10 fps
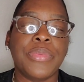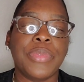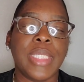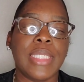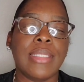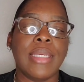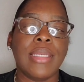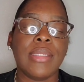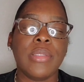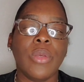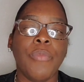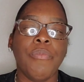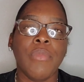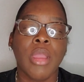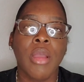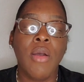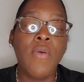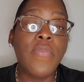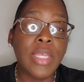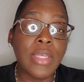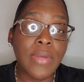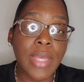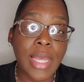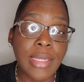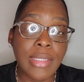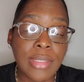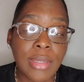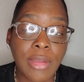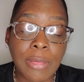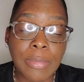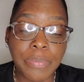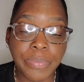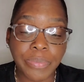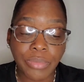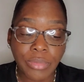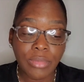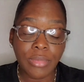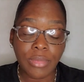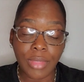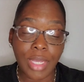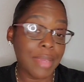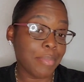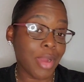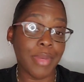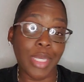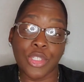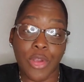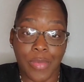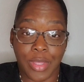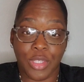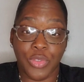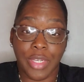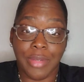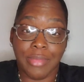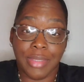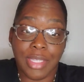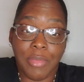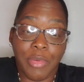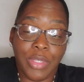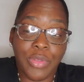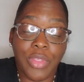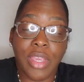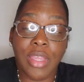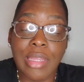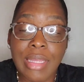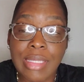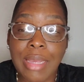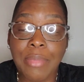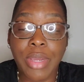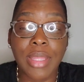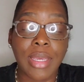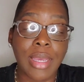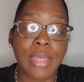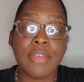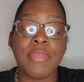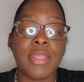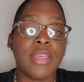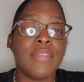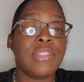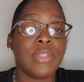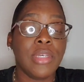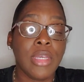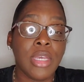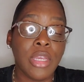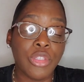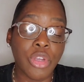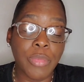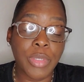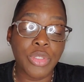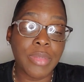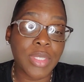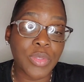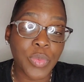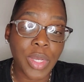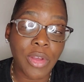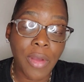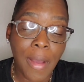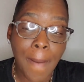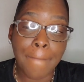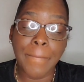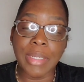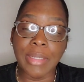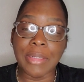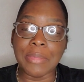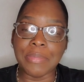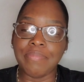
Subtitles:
what he says. So hopefully you guys I can probably interpret the dream. Tell me what you think it is. I pray that God give me the gift to interpret dreams as well. But